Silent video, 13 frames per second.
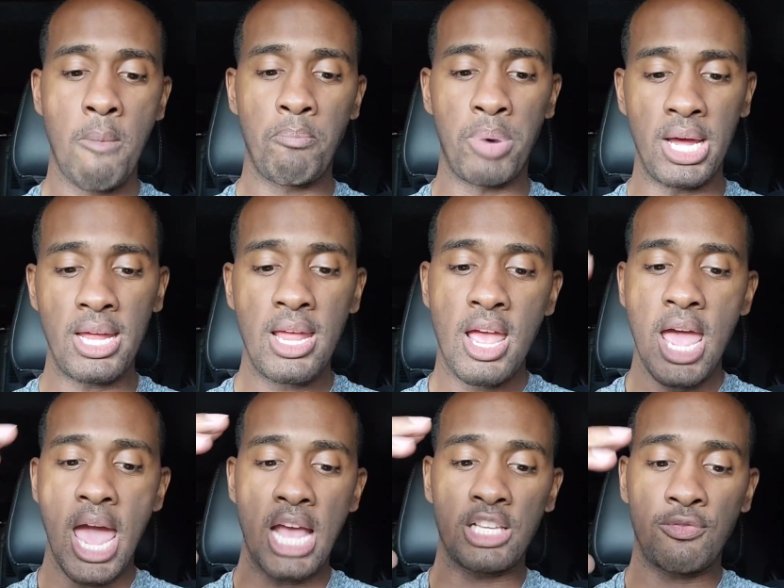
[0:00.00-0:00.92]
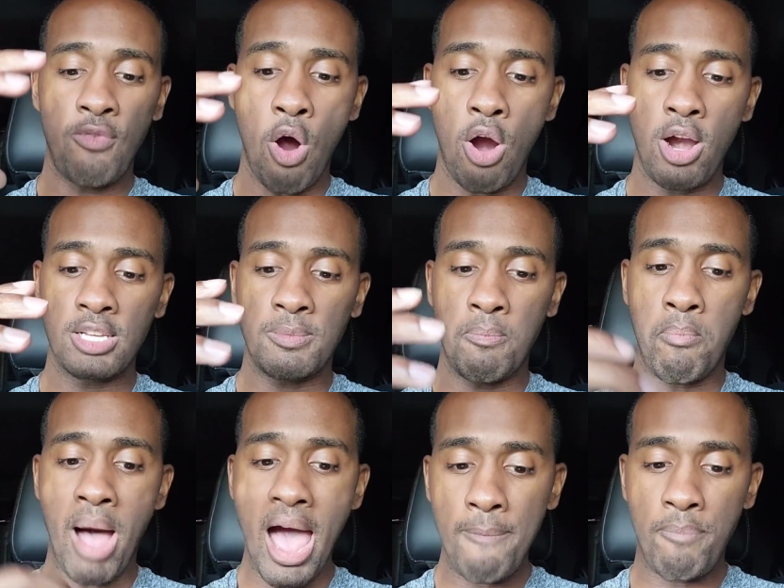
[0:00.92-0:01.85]
But as far as
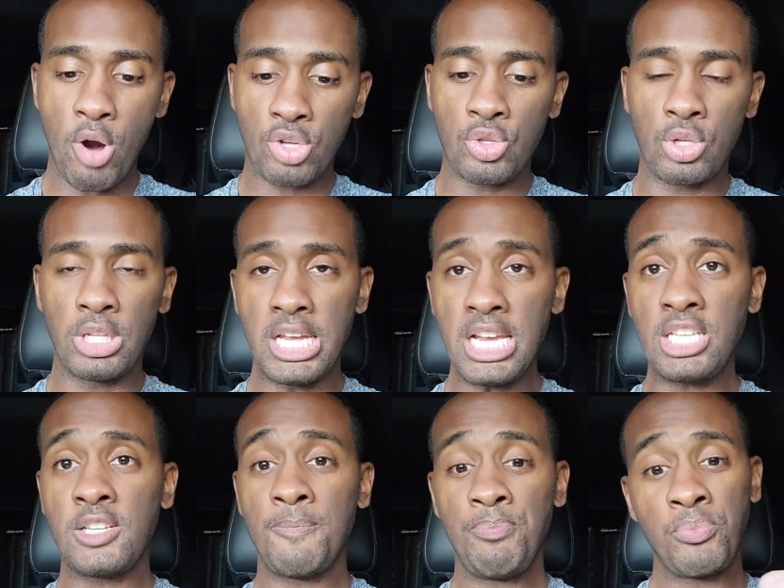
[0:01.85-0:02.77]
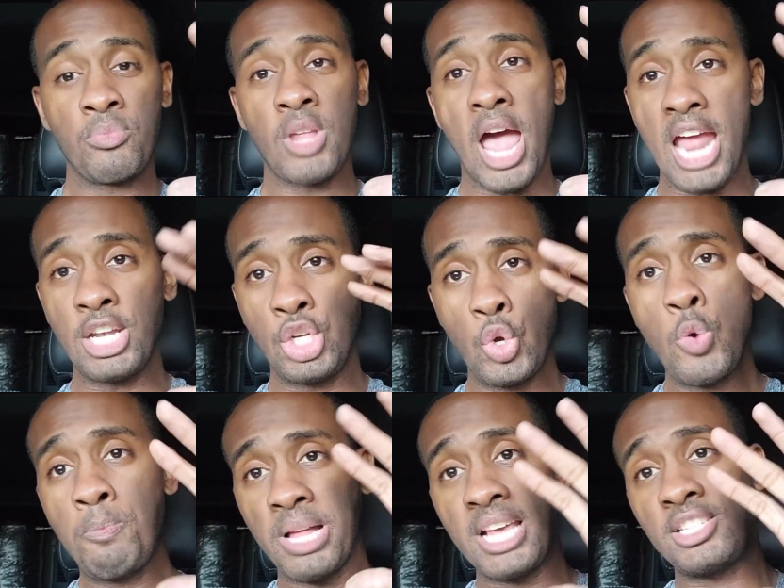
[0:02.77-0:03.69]
my personal list, I
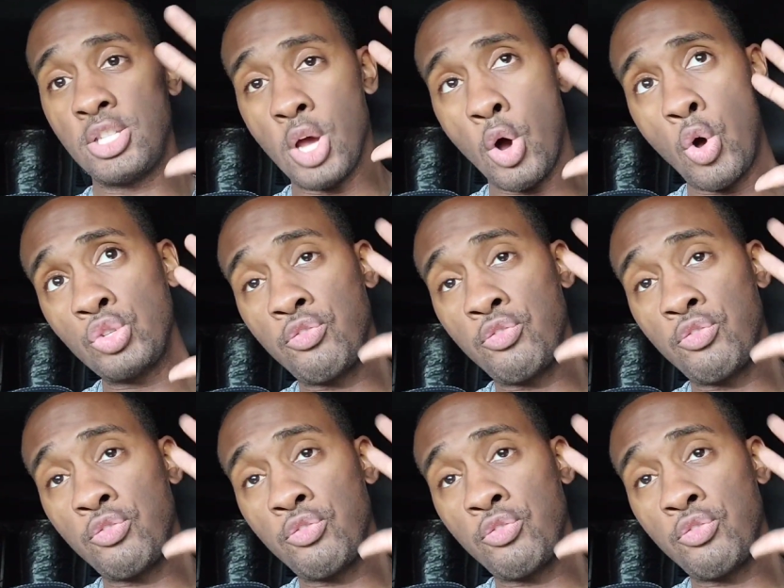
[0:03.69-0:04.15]
do place those